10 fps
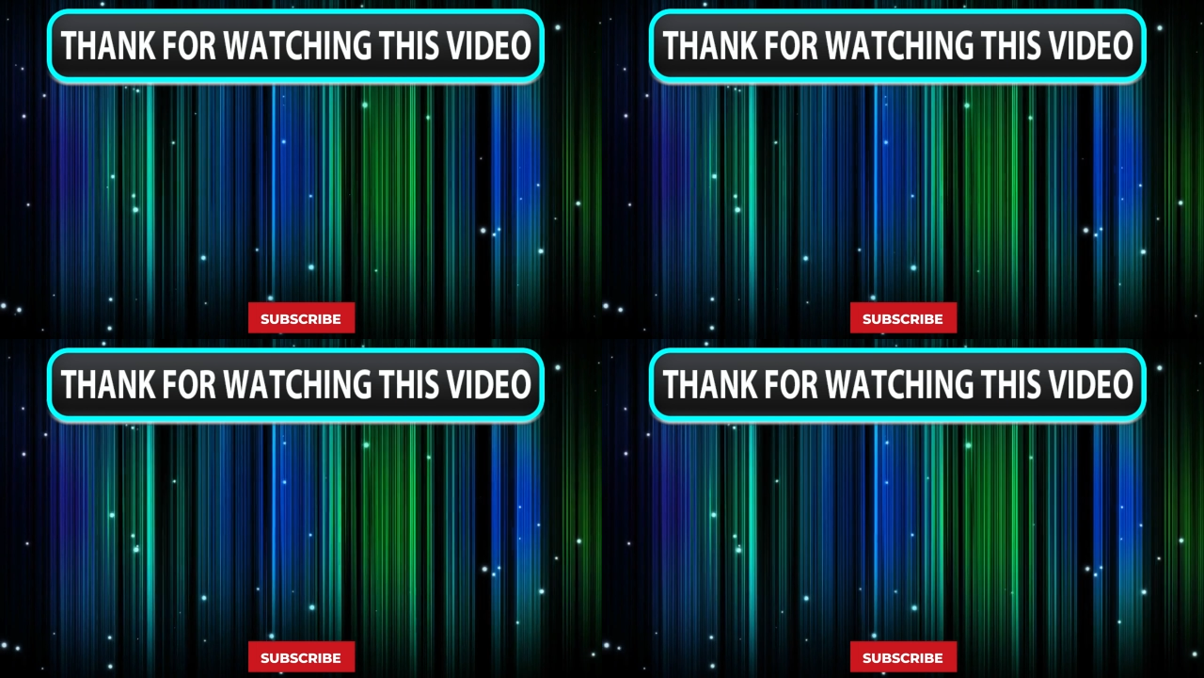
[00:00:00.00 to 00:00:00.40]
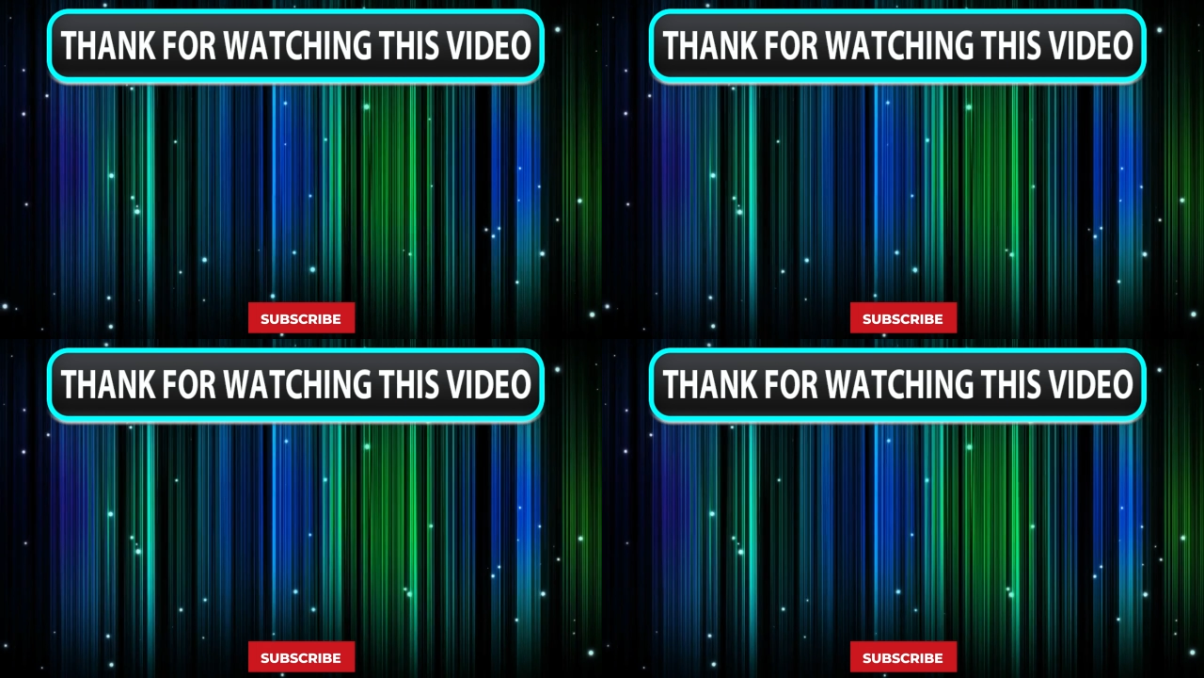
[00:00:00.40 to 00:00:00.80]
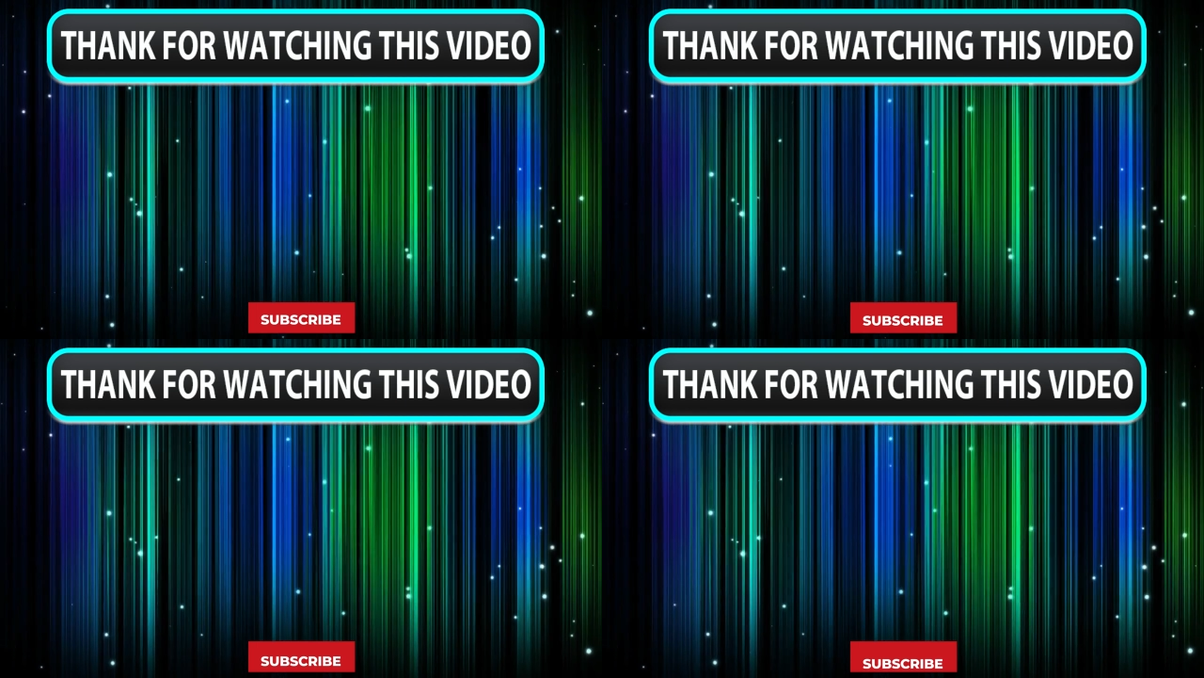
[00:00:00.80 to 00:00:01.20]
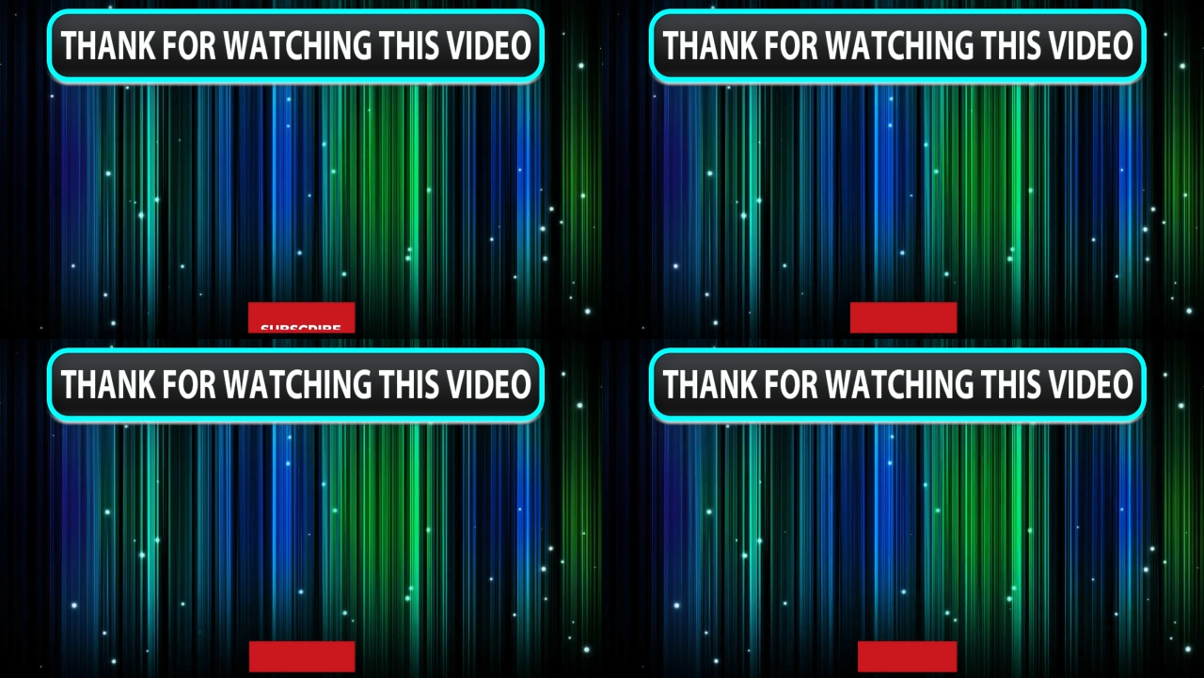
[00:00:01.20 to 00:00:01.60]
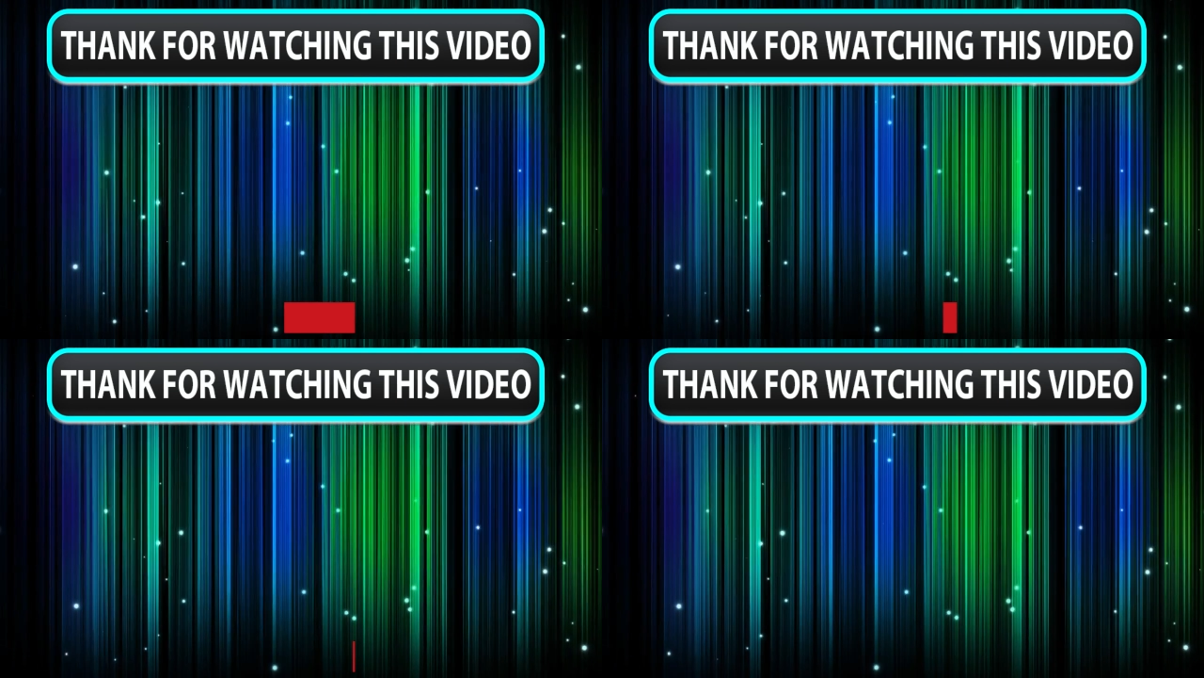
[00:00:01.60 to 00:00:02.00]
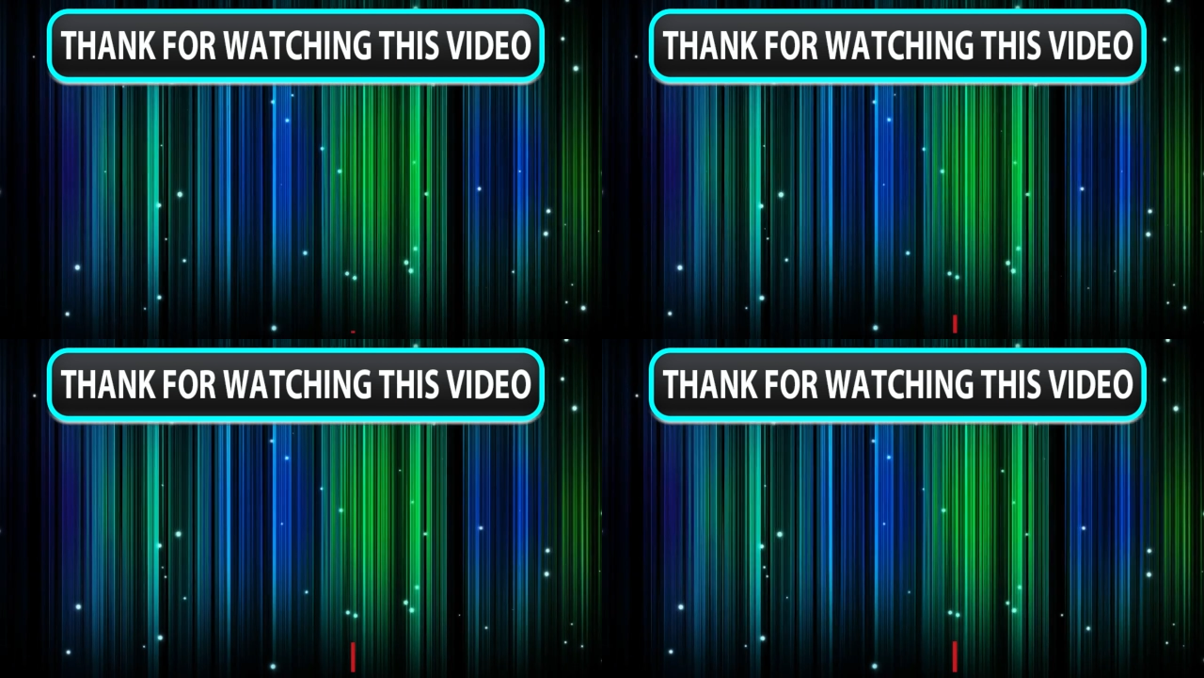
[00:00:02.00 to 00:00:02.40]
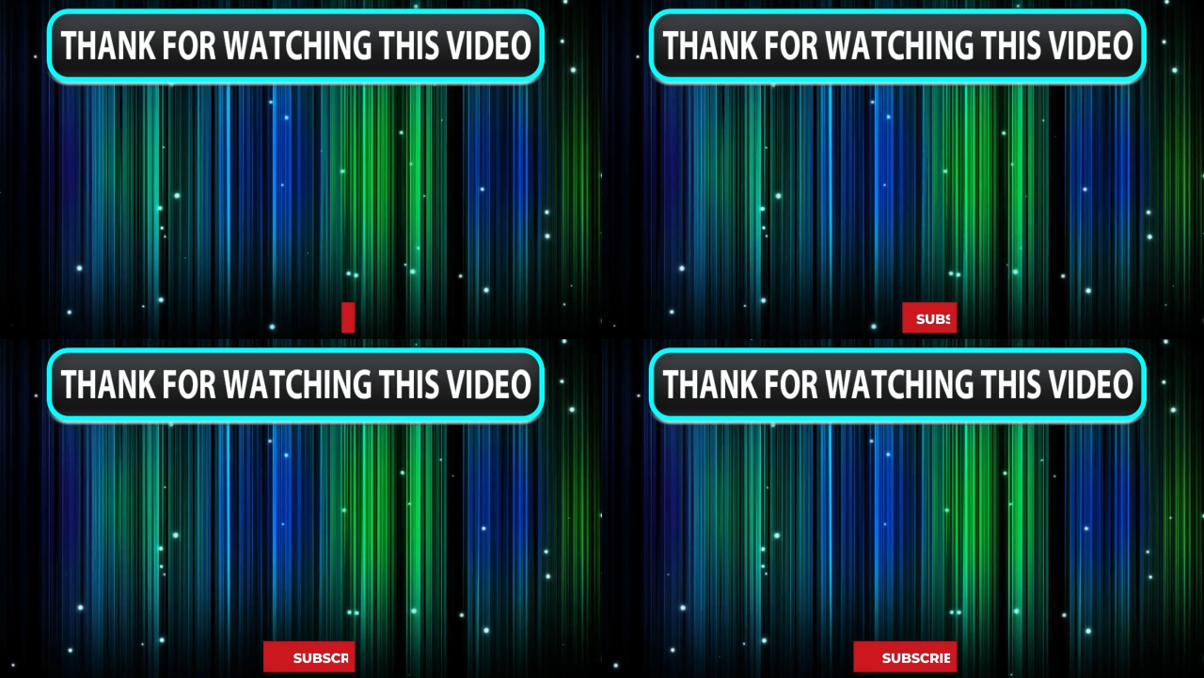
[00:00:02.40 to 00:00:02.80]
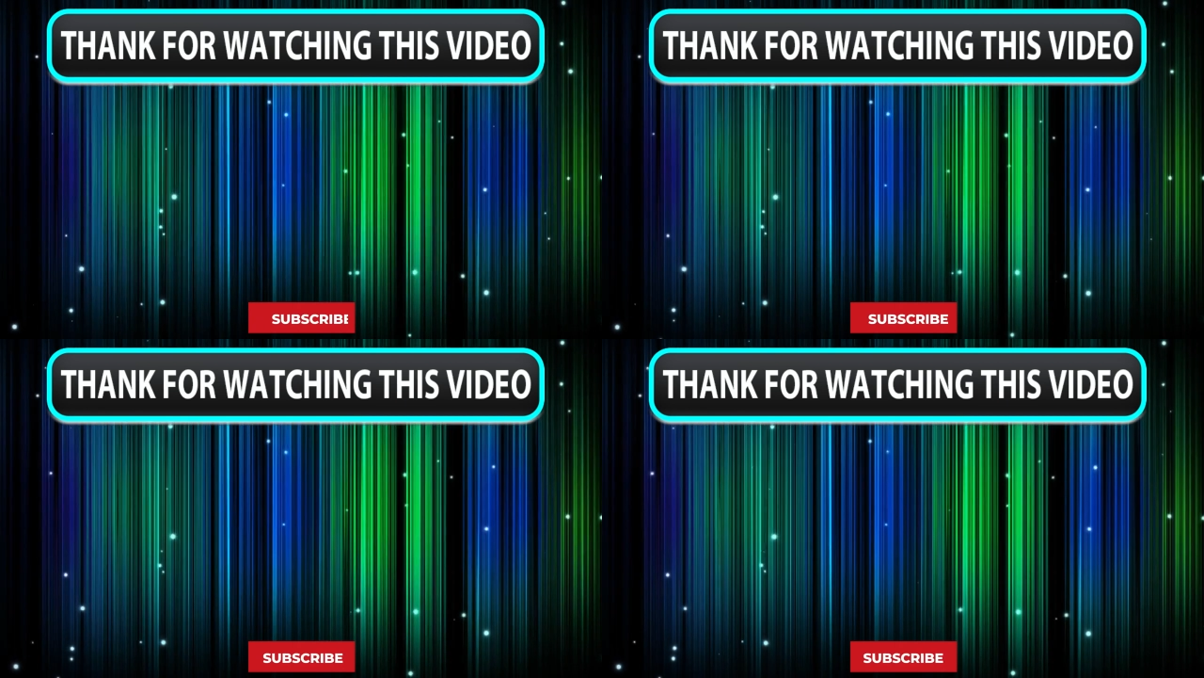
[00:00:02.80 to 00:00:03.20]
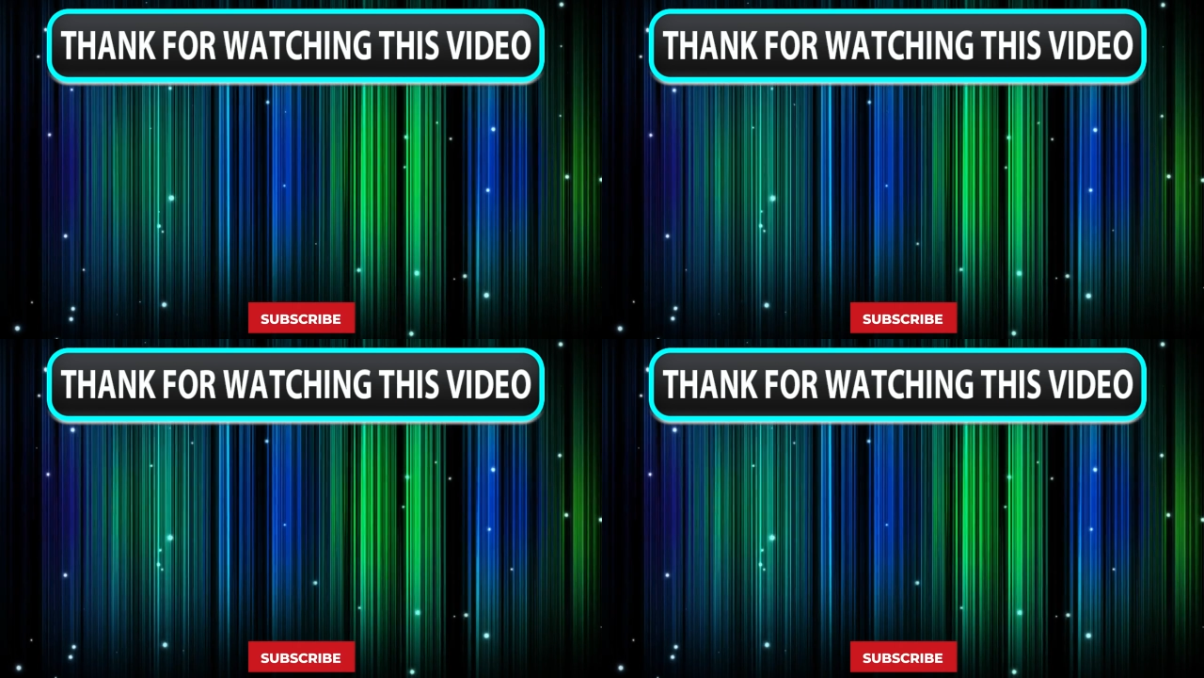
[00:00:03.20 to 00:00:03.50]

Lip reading: (no speaker visible)